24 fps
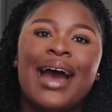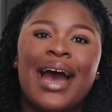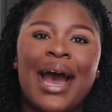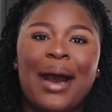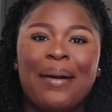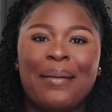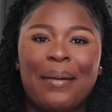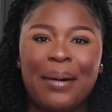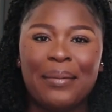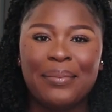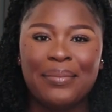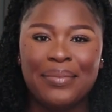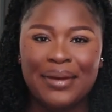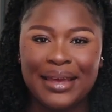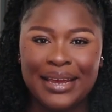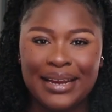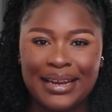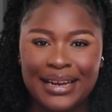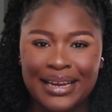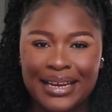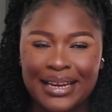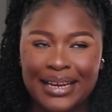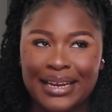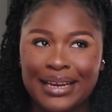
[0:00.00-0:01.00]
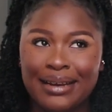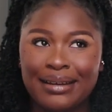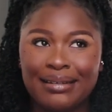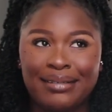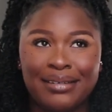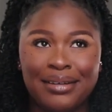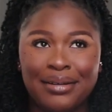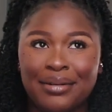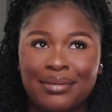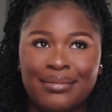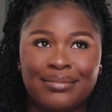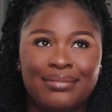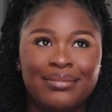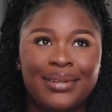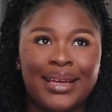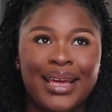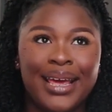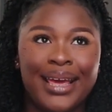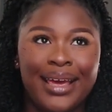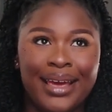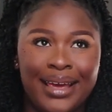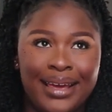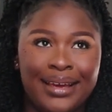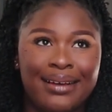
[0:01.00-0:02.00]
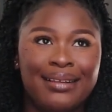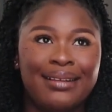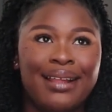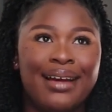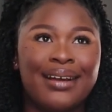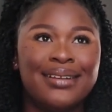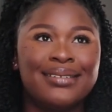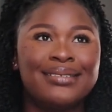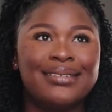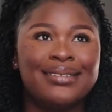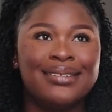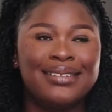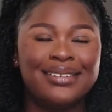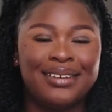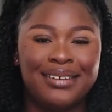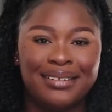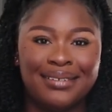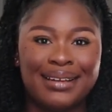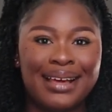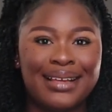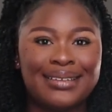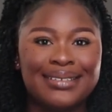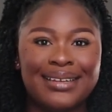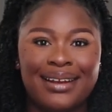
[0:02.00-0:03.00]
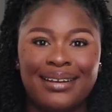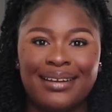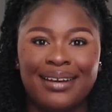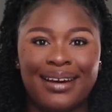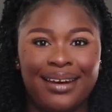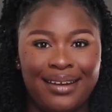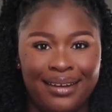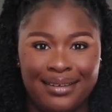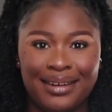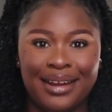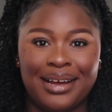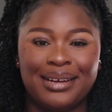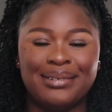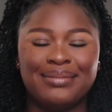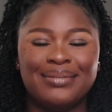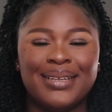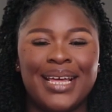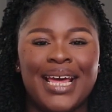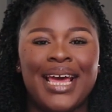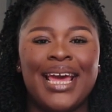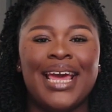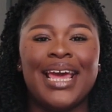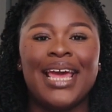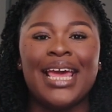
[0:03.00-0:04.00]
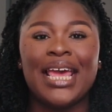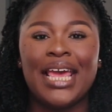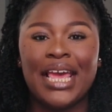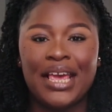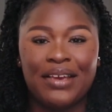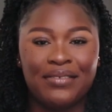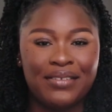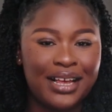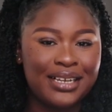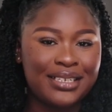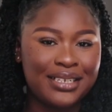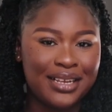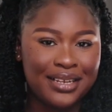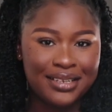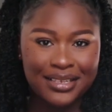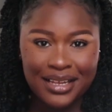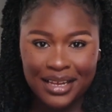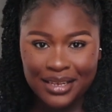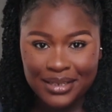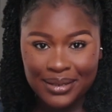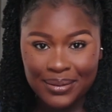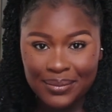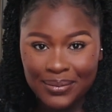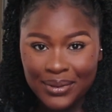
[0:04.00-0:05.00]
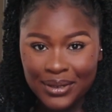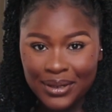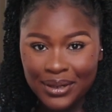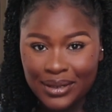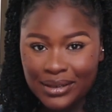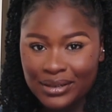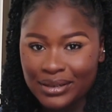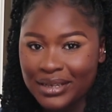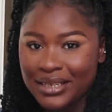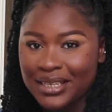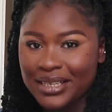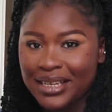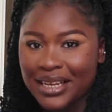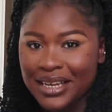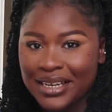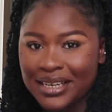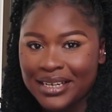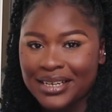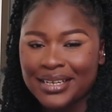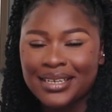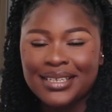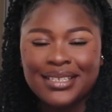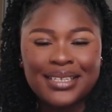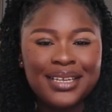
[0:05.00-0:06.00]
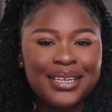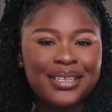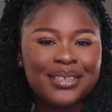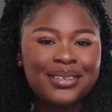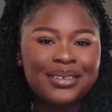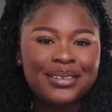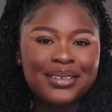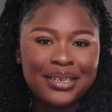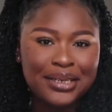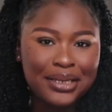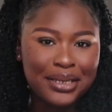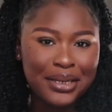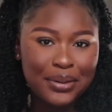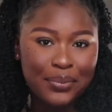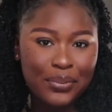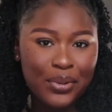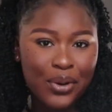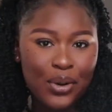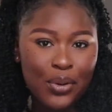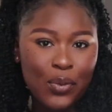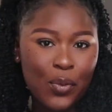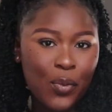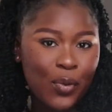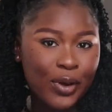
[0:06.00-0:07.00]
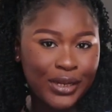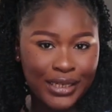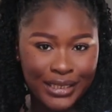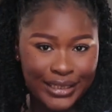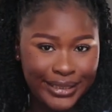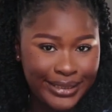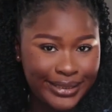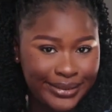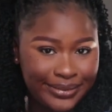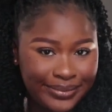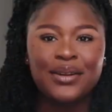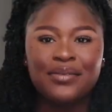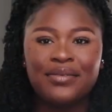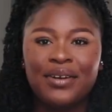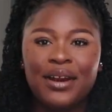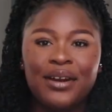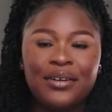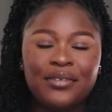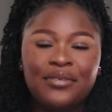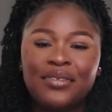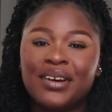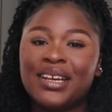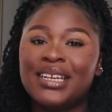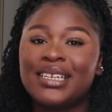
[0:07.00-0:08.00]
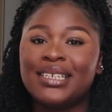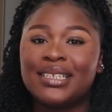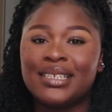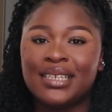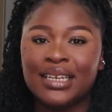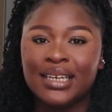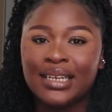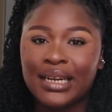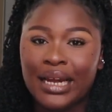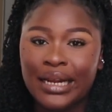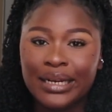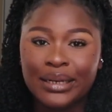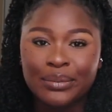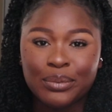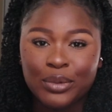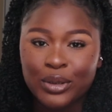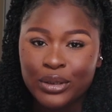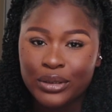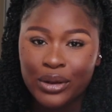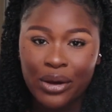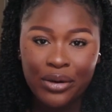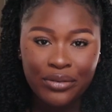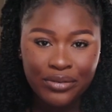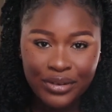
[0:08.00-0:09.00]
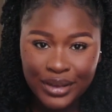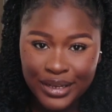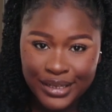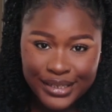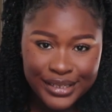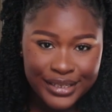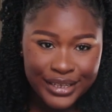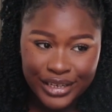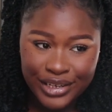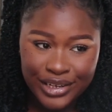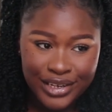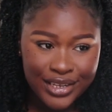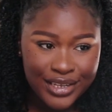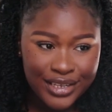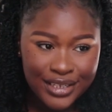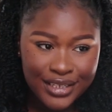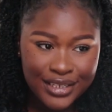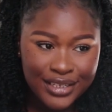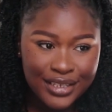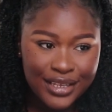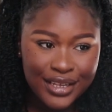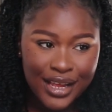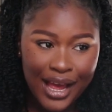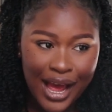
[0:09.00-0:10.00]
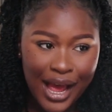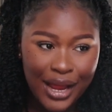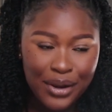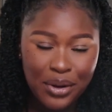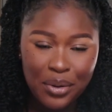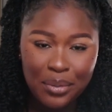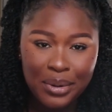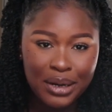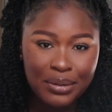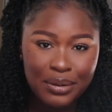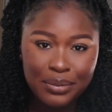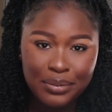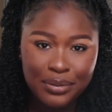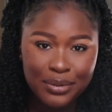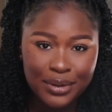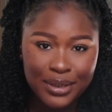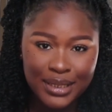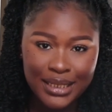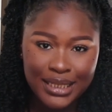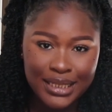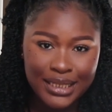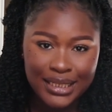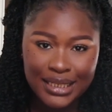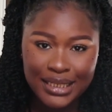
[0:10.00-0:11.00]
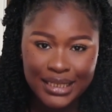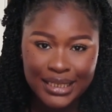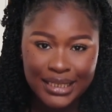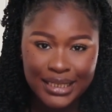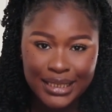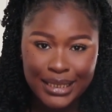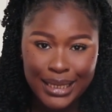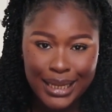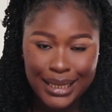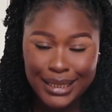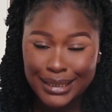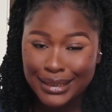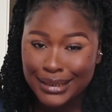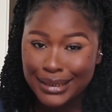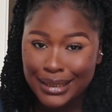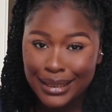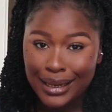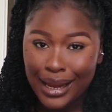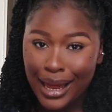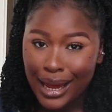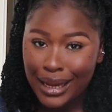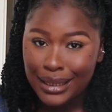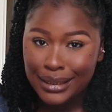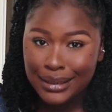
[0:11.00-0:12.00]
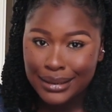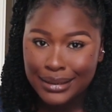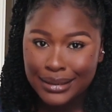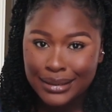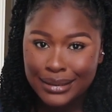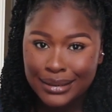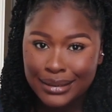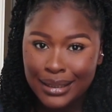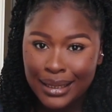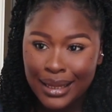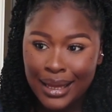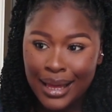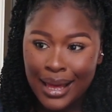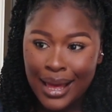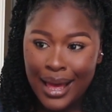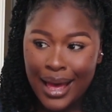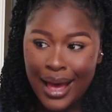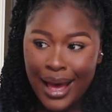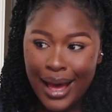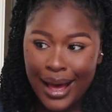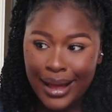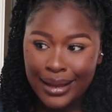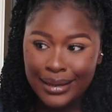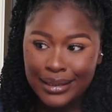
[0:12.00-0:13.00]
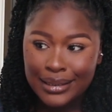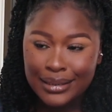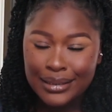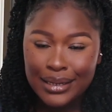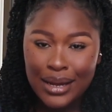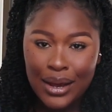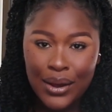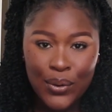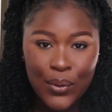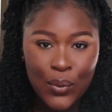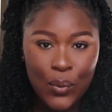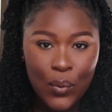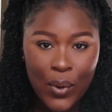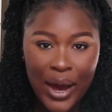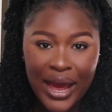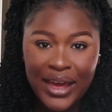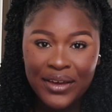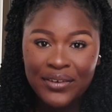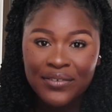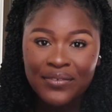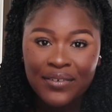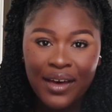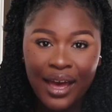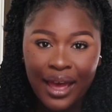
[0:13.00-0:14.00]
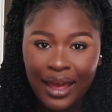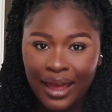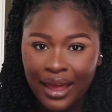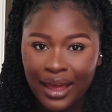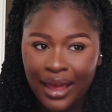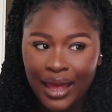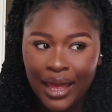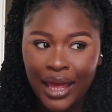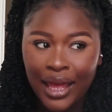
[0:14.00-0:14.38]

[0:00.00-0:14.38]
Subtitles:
about being in, you know, England, the United Kingdom. If that sounds like something you're interested in, stay tuned and keep on watching. So the very first thing and the most obvious thing is, I know many people noticed it, is the lights and Wi-Fi.